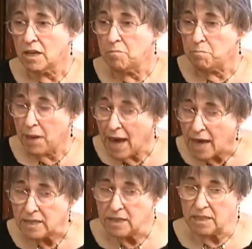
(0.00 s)
In
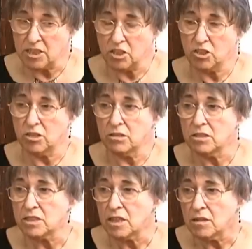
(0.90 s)
bad
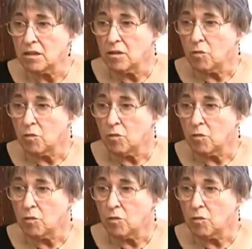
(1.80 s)
conditions,